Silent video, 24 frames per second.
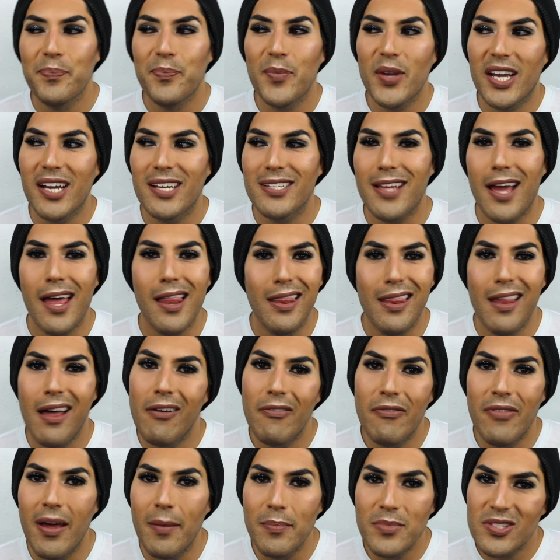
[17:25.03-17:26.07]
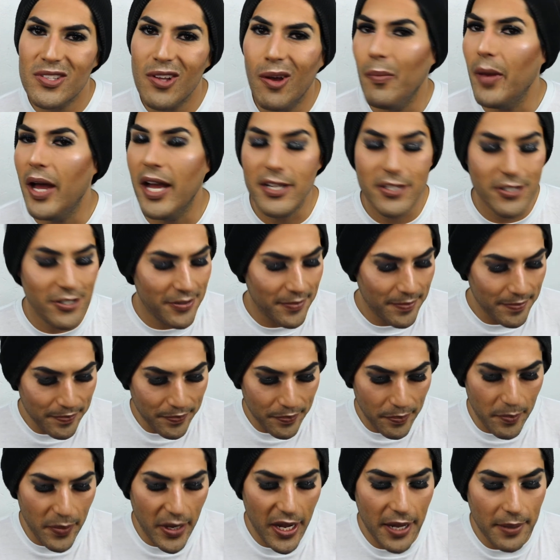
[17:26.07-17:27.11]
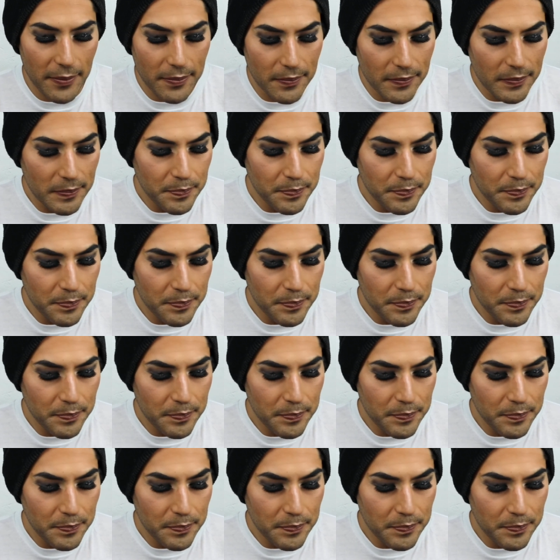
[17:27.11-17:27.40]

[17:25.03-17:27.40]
because I love them so much. But